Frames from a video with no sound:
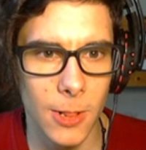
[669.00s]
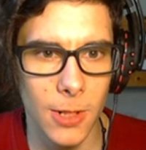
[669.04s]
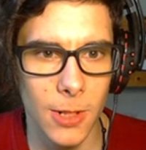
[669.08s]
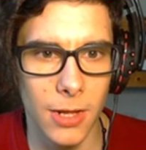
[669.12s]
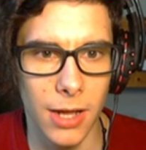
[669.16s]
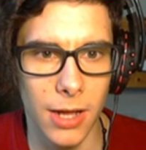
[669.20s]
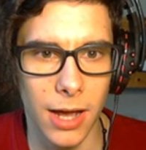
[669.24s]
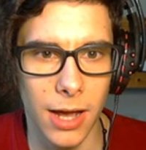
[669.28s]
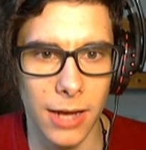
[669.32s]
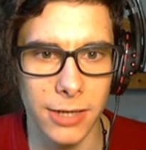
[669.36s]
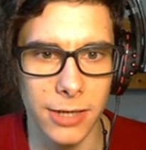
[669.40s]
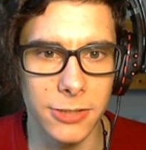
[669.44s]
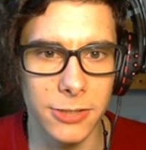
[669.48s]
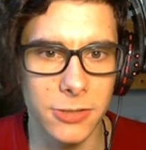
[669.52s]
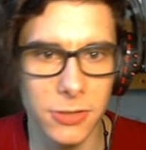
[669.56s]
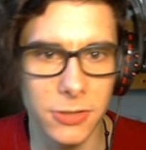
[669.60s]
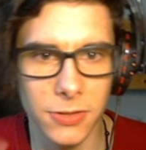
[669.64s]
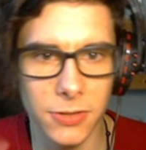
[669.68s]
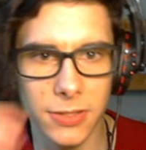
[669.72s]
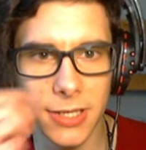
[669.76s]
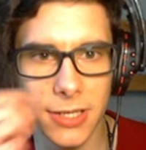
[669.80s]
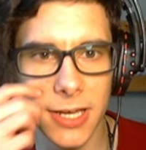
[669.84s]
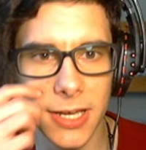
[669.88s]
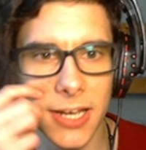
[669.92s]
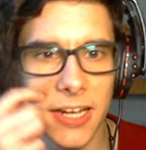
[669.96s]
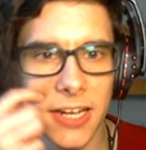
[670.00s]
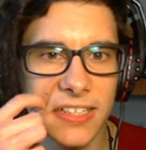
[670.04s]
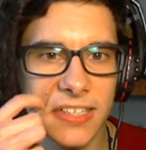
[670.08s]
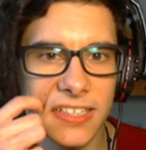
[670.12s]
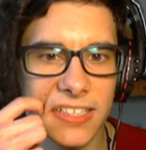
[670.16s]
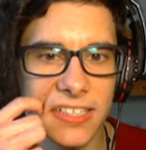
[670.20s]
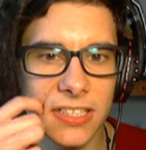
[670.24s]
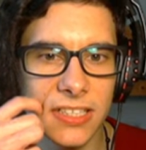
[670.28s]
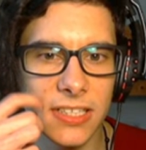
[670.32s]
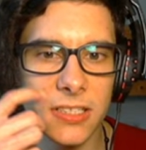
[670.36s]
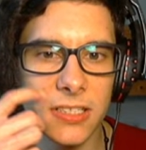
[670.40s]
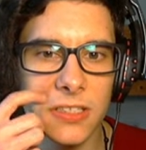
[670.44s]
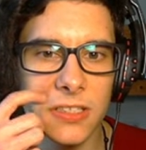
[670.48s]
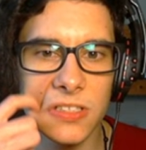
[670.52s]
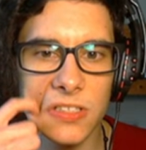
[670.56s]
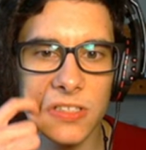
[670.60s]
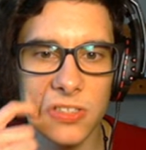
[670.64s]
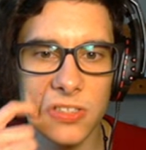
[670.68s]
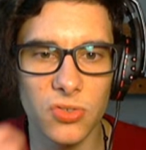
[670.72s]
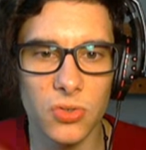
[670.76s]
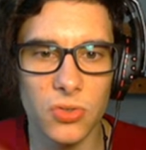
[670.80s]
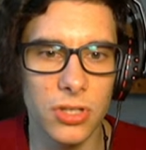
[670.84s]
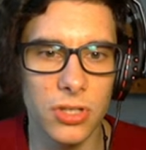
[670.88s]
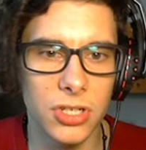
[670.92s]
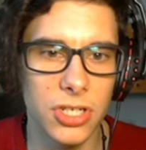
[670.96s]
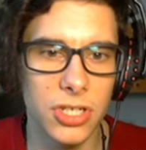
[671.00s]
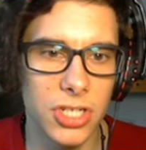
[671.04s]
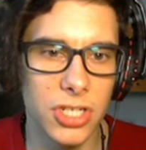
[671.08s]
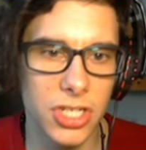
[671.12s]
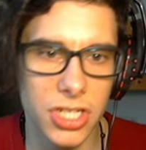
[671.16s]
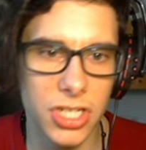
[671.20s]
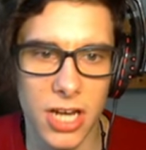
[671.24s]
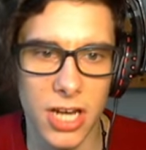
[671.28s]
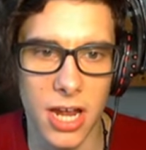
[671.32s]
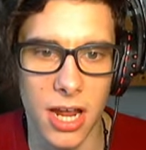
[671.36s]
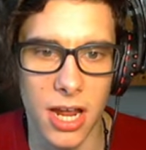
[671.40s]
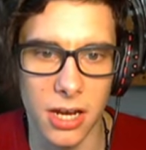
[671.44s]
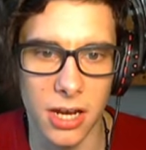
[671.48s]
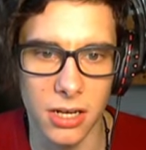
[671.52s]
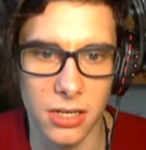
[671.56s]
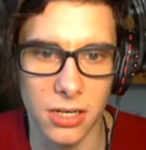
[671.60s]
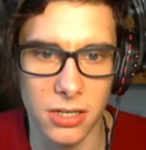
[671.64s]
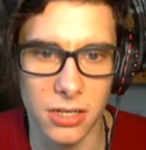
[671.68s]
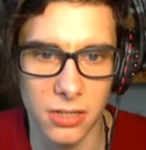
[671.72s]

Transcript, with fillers: I need to get into the shed.